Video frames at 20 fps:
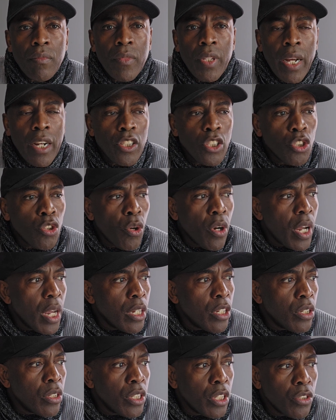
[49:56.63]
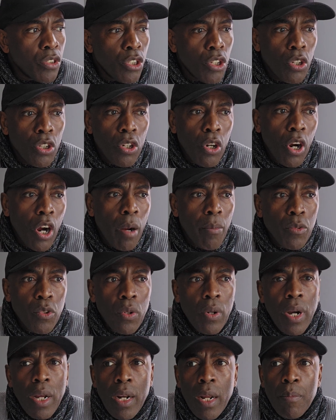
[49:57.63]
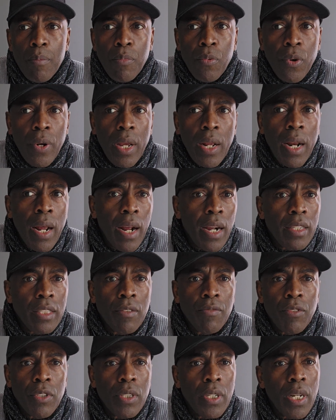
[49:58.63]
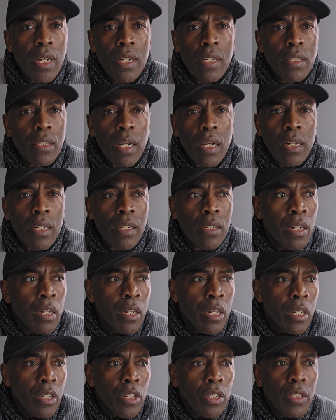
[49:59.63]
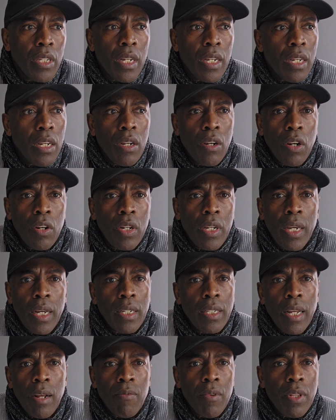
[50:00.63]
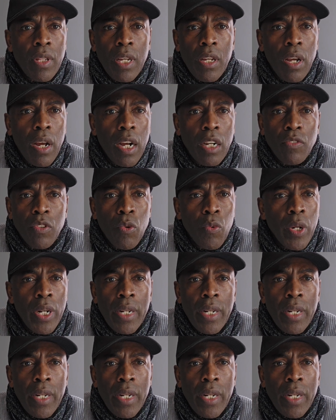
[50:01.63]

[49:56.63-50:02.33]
And so you, you, you come to God and pray and ask Him for things, and you think you're going to get everything out. You will